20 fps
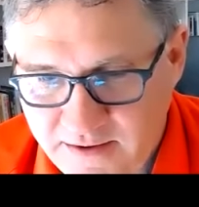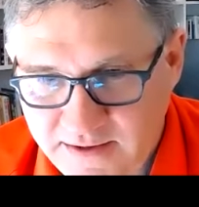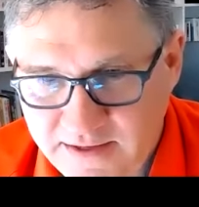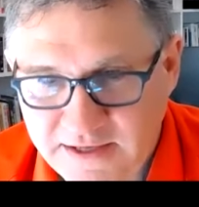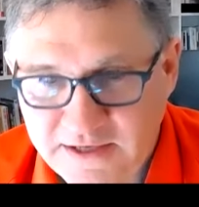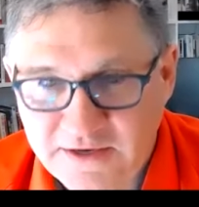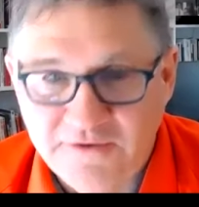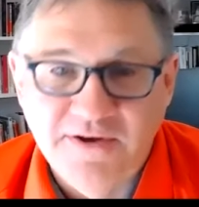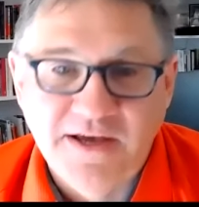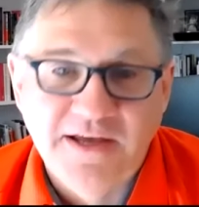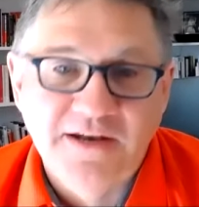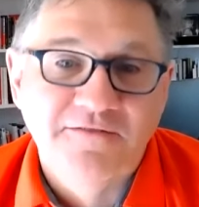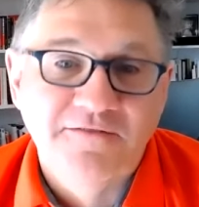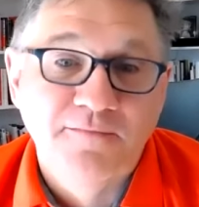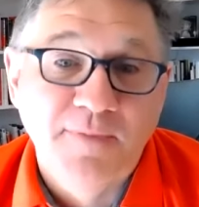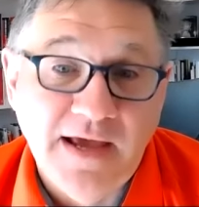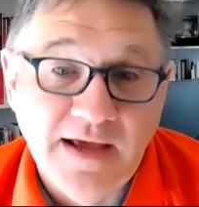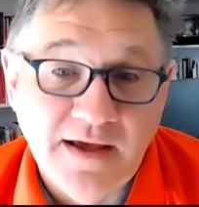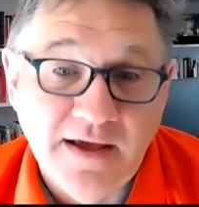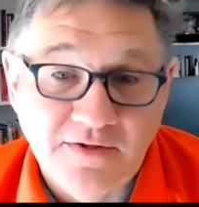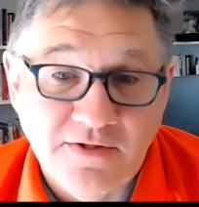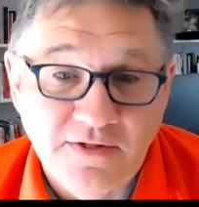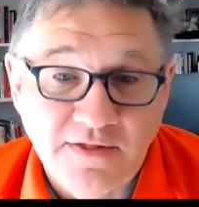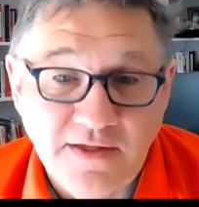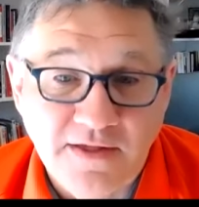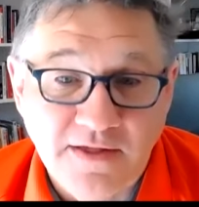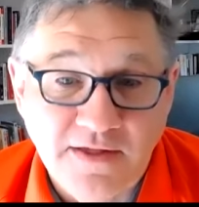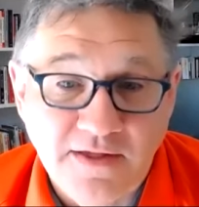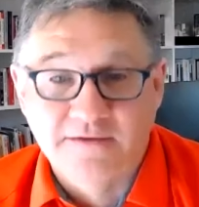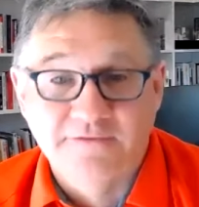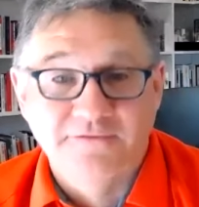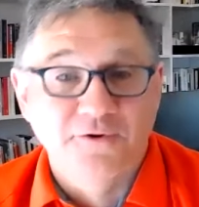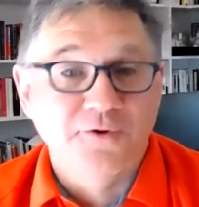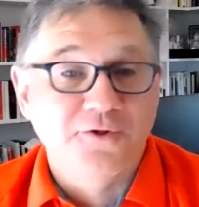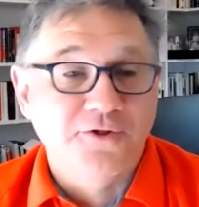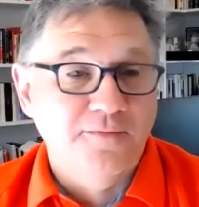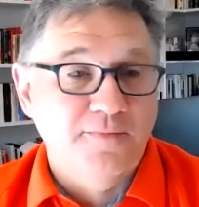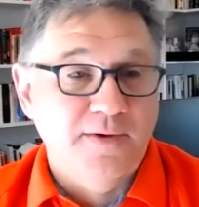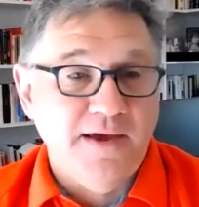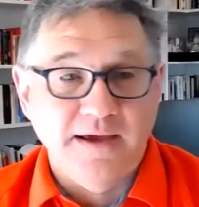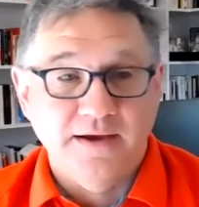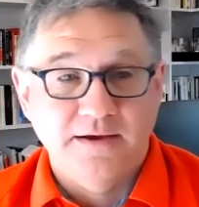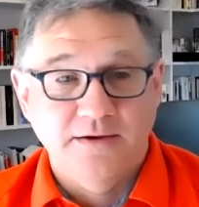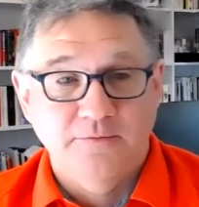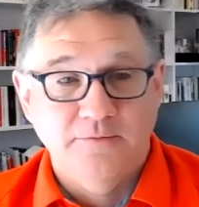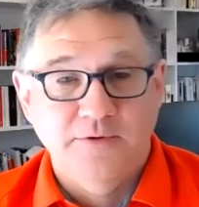innovative banks like VersaBank.